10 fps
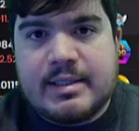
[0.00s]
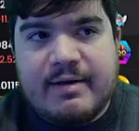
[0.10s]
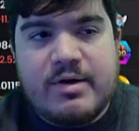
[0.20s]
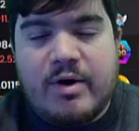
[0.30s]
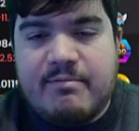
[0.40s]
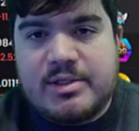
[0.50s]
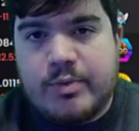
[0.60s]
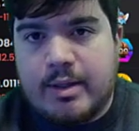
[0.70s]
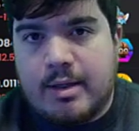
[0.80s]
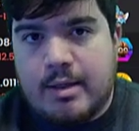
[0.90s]
I know I've been
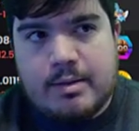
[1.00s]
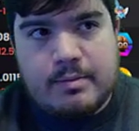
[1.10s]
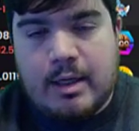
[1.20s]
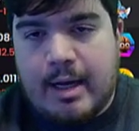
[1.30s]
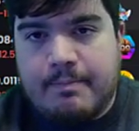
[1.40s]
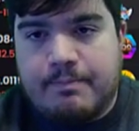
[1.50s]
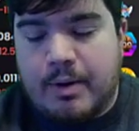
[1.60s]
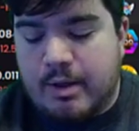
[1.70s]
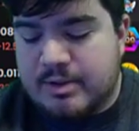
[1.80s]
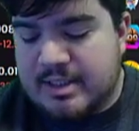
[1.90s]
swearing a lot. I
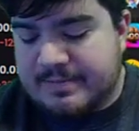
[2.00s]
apologize.